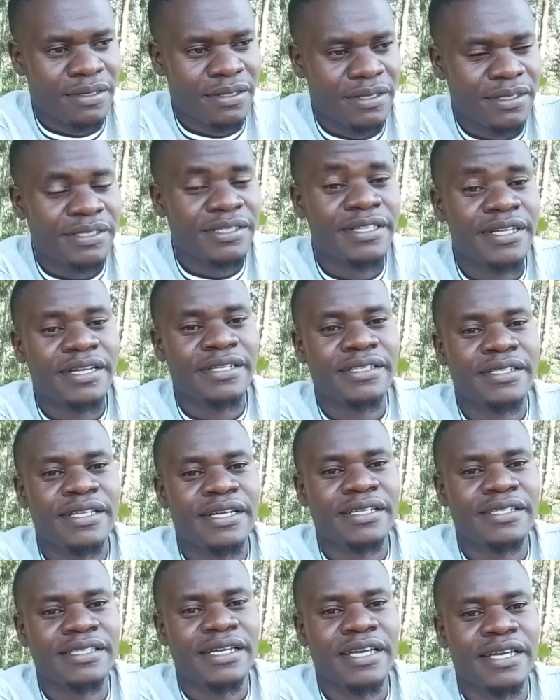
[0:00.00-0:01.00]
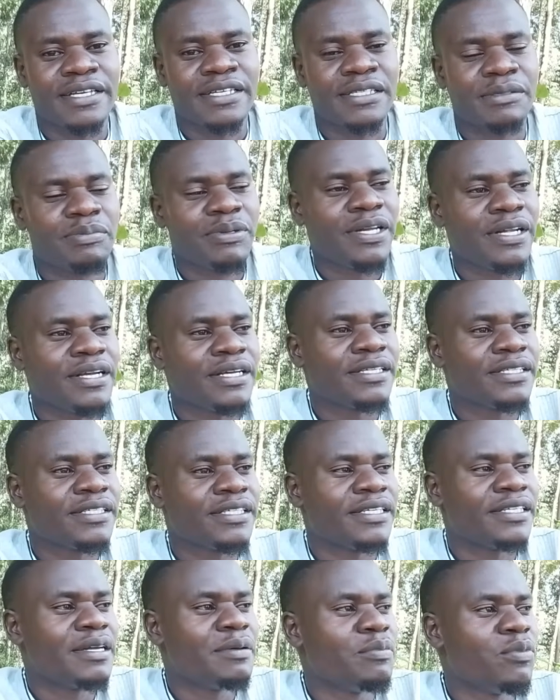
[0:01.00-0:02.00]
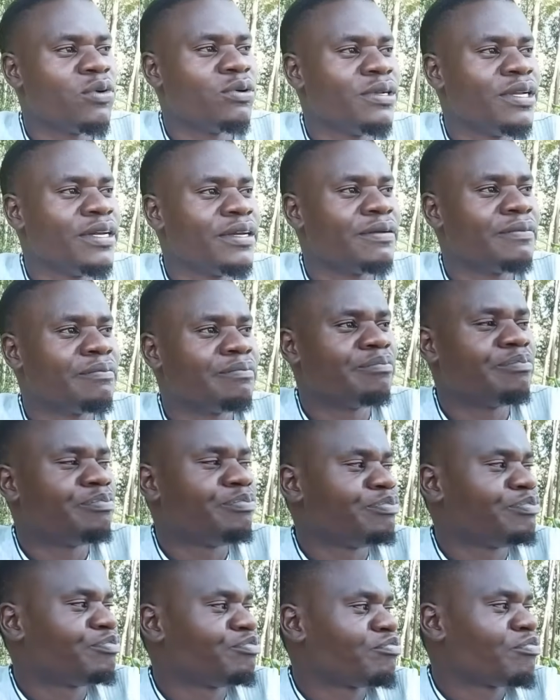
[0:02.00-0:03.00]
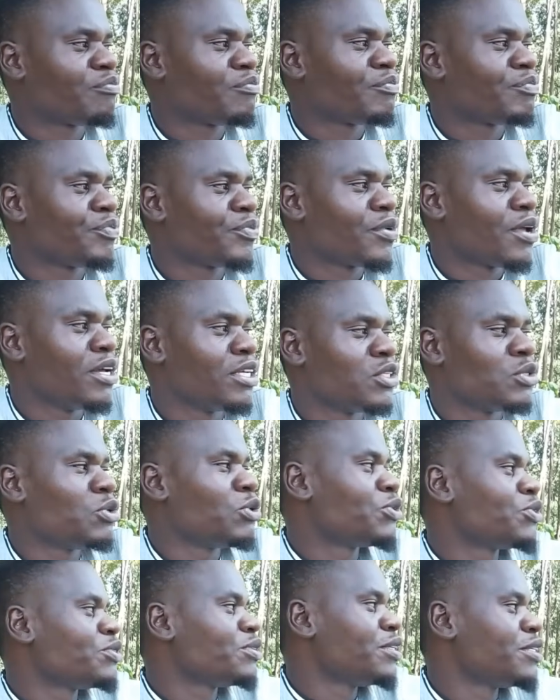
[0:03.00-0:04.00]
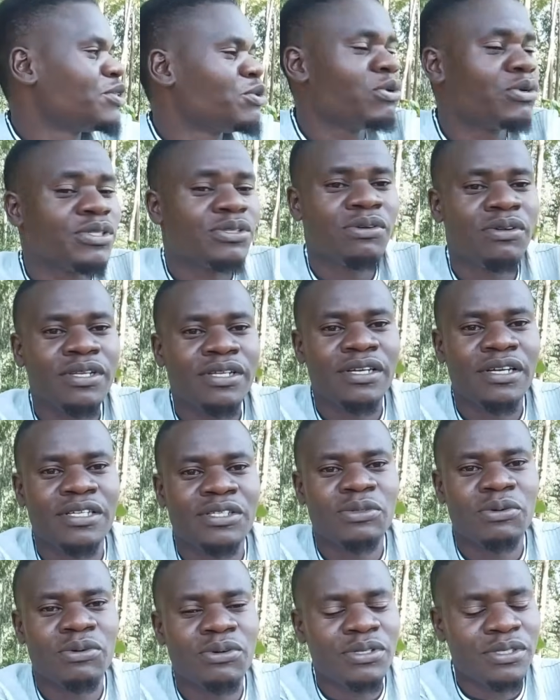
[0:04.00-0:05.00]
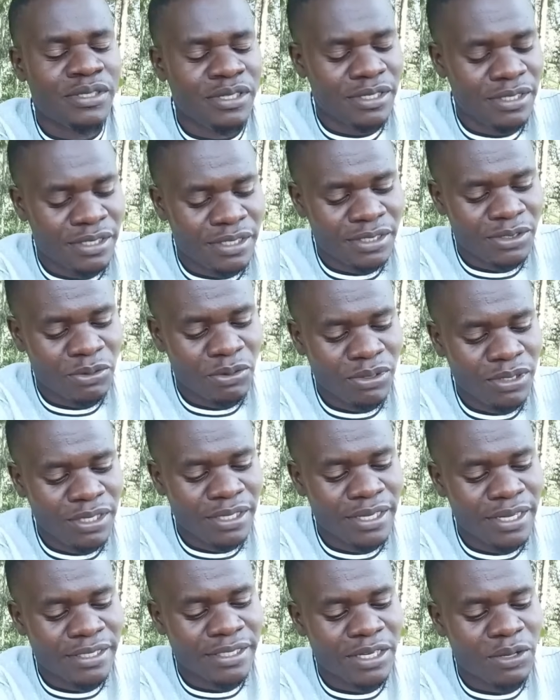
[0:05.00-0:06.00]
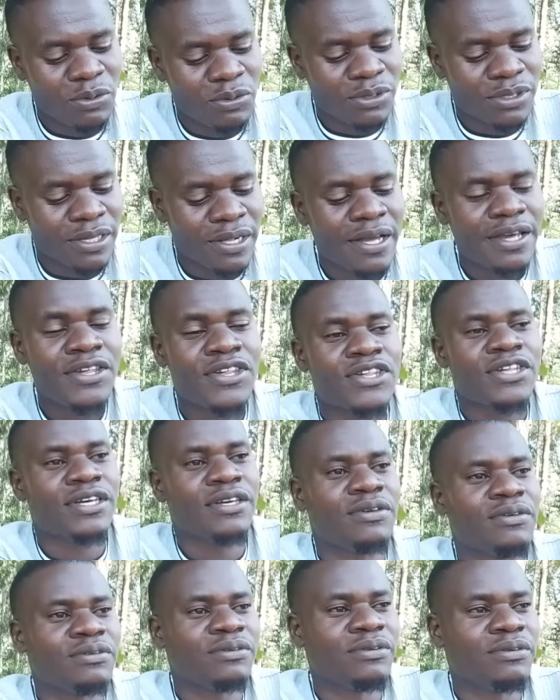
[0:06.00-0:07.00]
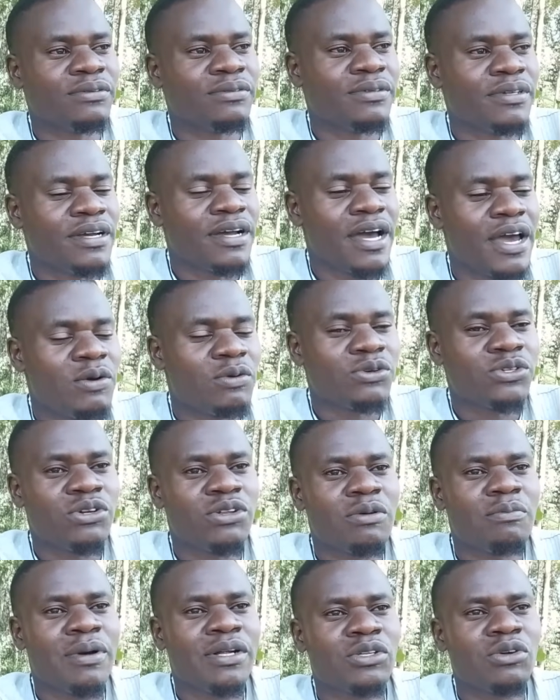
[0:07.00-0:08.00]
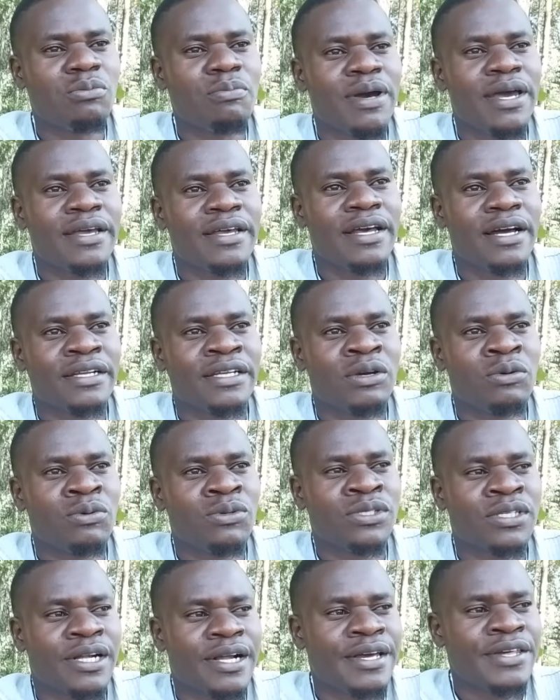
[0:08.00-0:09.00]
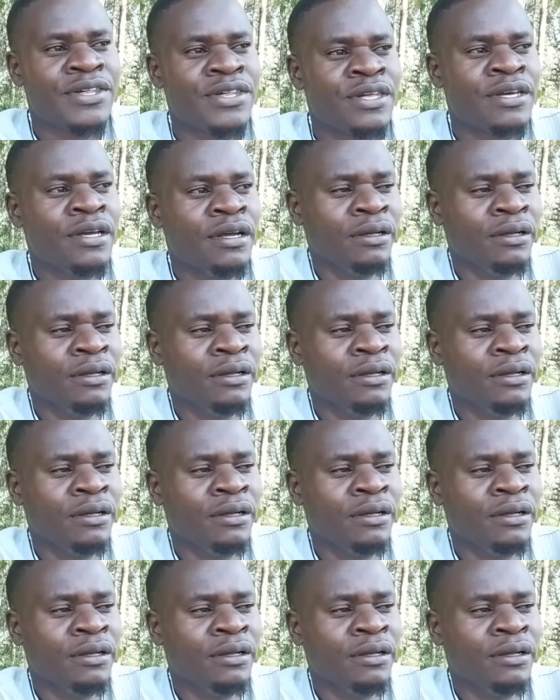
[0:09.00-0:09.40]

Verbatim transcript: incident that I experienced in the morning it was it was only it, it is only that I was rushing you know I was on a motorbike and I was rushing